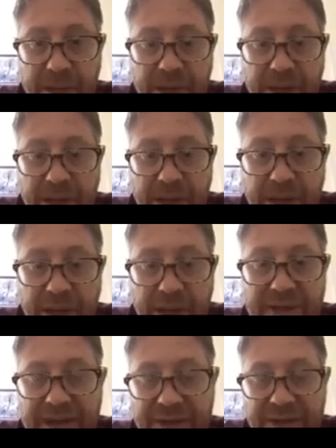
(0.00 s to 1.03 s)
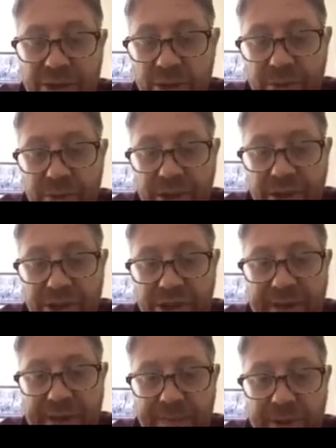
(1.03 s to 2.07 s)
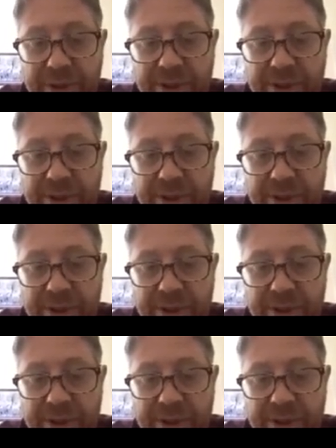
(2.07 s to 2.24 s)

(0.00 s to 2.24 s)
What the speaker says: And you can see they actually do a pretty good job.